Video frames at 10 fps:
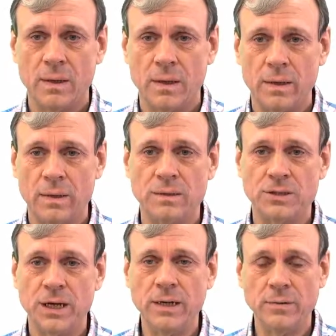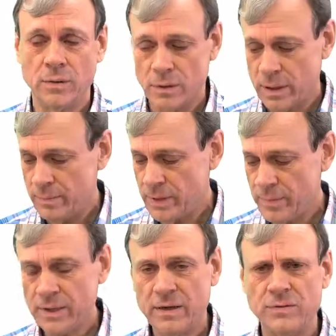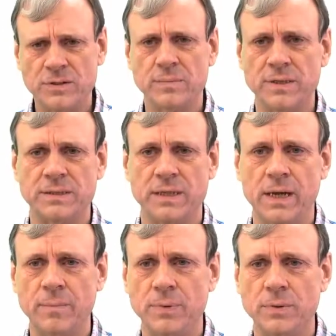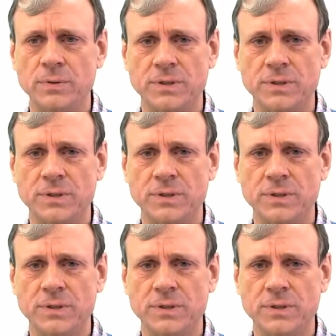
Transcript: in general, let me give you some examples